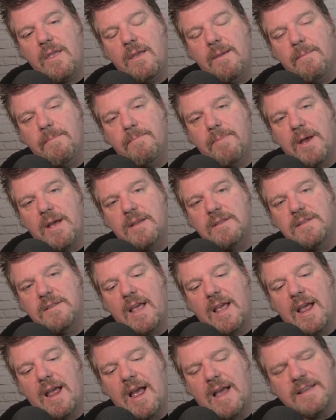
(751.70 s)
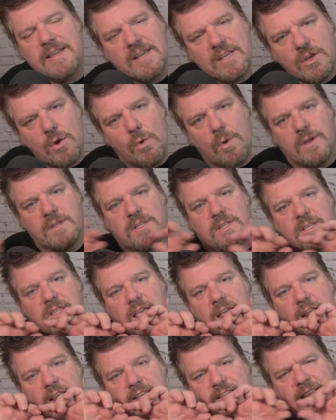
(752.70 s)
But I did notice
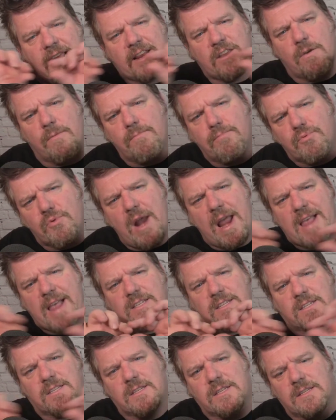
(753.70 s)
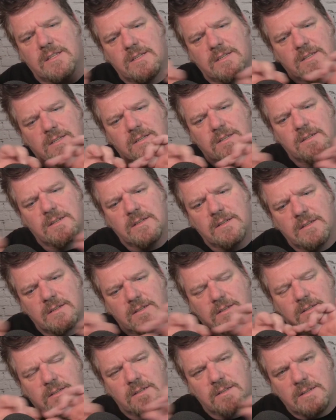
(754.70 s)
that it said compressed.
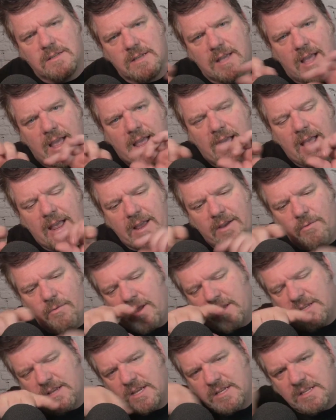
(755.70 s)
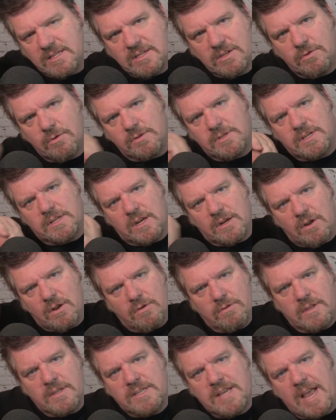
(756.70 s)
Once I scooted
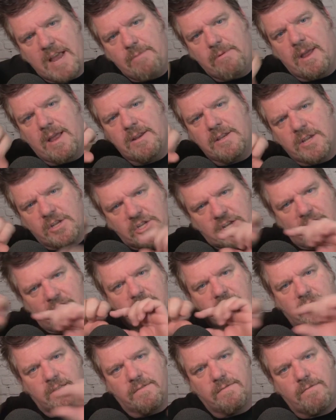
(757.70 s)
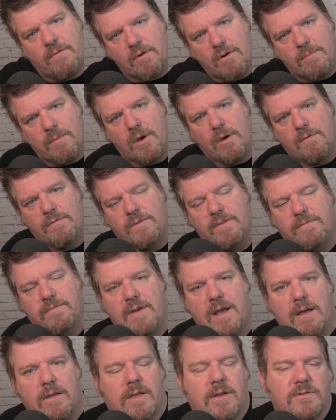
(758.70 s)
along the timeline to check the format of the
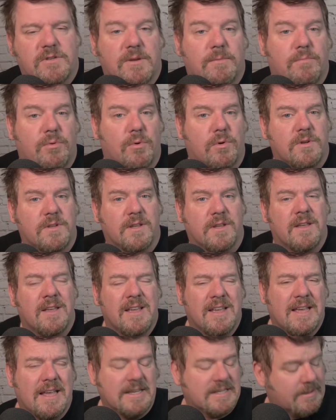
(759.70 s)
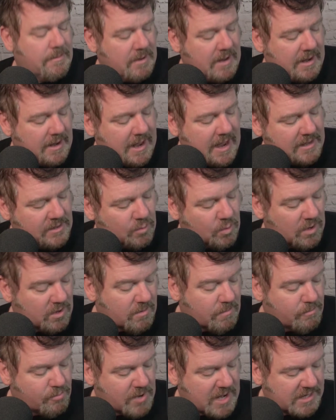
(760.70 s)
file that I was importing, it had the word
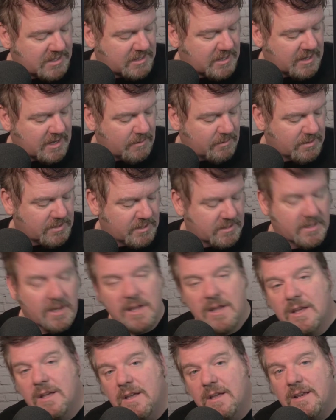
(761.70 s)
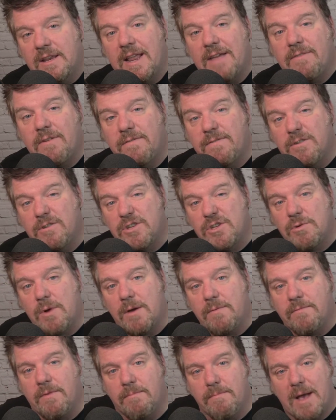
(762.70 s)
compressed in there, which just never fills you
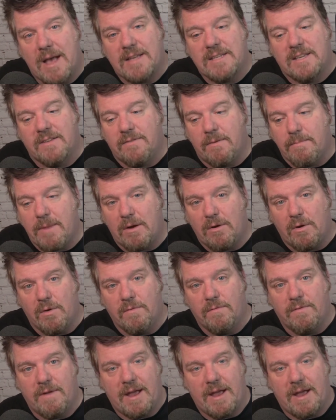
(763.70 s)
up with a massive amount of